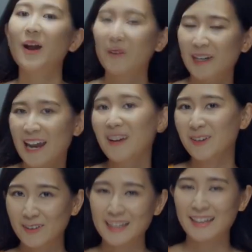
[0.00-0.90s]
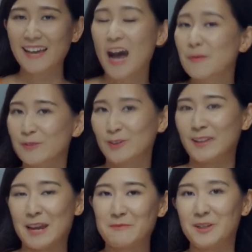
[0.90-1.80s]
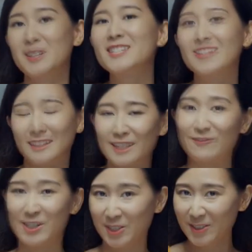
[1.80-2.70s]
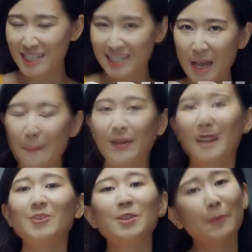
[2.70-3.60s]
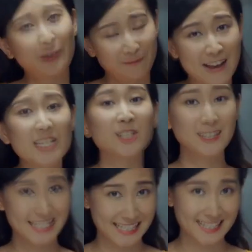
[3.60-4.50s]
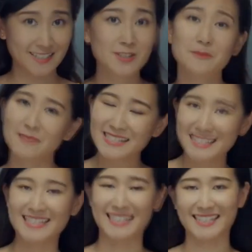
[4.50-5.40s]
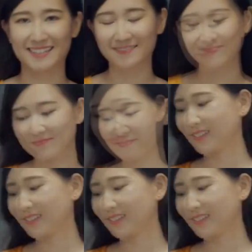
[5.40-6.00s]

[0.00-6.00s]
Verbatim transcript: of $27.26 billion. Additionally, the company holds a vast portfolio of